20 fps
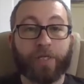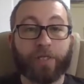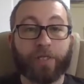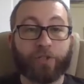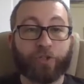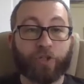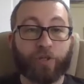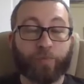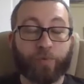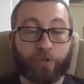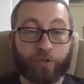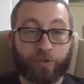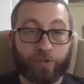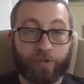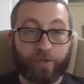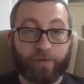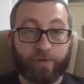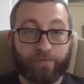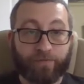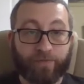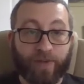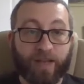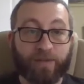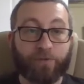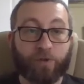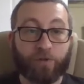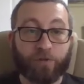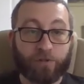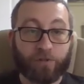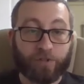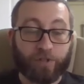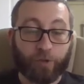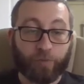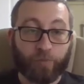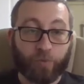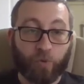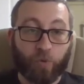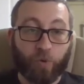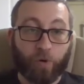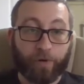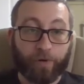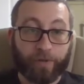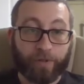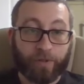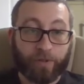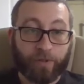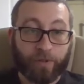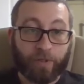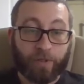it jumpers the 5 volts on the board